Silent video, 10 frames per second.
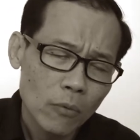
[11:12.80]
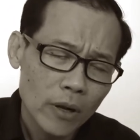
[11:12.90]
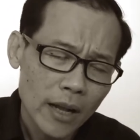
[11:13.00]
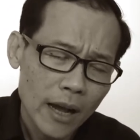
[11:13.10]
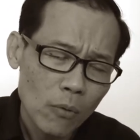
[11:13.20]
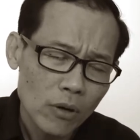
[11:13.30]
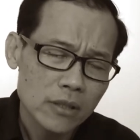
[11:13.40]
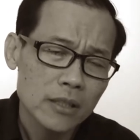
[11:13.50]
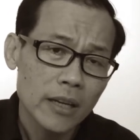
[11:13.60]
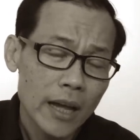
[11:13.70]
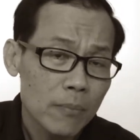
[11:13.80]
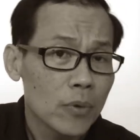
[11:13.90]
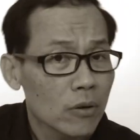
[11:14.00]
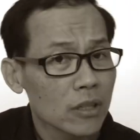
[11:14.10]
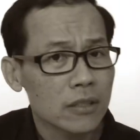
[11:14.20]
when I was in the
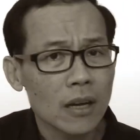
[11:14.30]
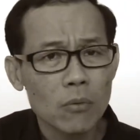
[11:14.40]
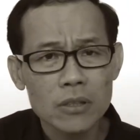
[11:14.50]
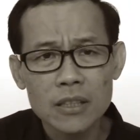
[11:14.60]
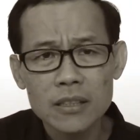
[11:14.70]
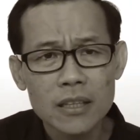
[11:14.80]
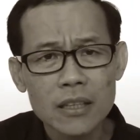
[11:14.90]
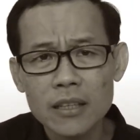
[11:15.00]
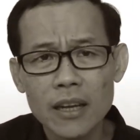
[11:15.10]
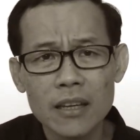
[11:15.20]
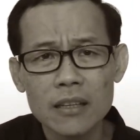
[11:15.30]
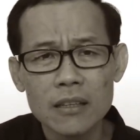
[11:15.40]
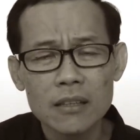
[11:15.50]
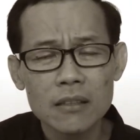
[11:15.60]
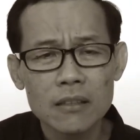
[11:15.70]
ambulance, I was just thinking that,
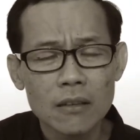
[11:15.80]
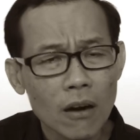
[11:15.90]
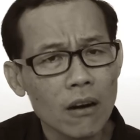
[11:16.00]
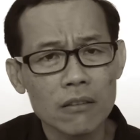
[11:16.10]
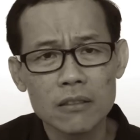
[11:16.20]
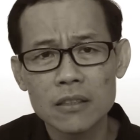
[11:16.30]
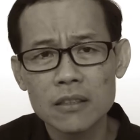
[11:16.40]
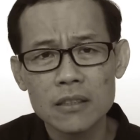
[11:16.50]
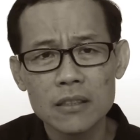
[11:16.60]
God,